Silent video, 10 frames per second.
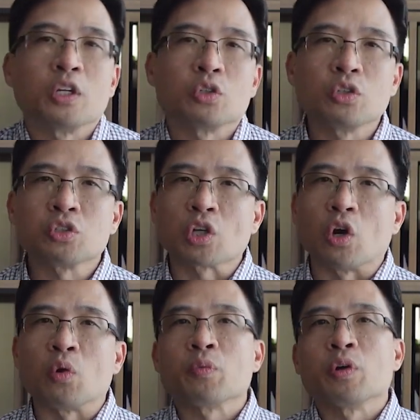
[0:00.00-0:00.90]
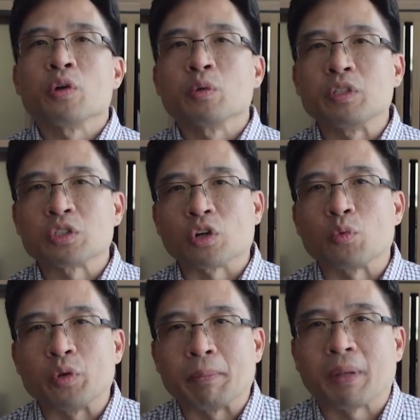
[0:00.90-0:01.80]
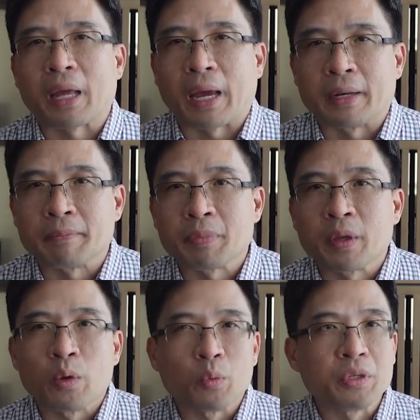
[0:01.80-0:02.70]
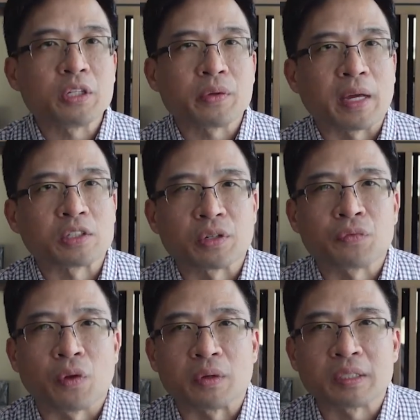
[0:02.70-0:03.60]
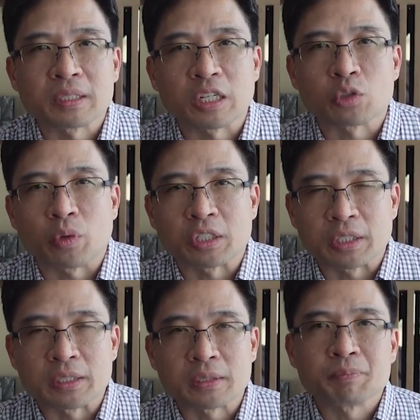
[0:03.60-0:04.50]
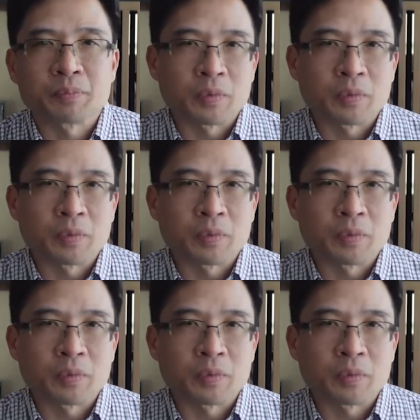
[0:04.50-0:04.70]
To do so, we start with a plan. We'll need to answer the following 6 questions.